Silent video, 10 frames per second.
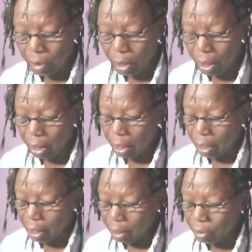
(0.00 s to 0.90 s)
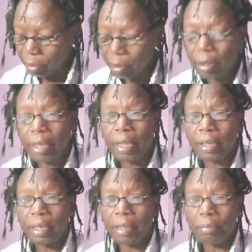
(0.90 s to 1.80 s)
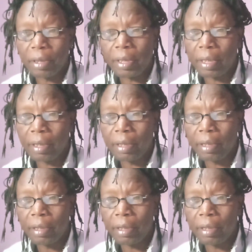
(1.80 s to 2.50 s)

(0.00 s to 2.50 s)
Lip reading: and an electron getting emitted.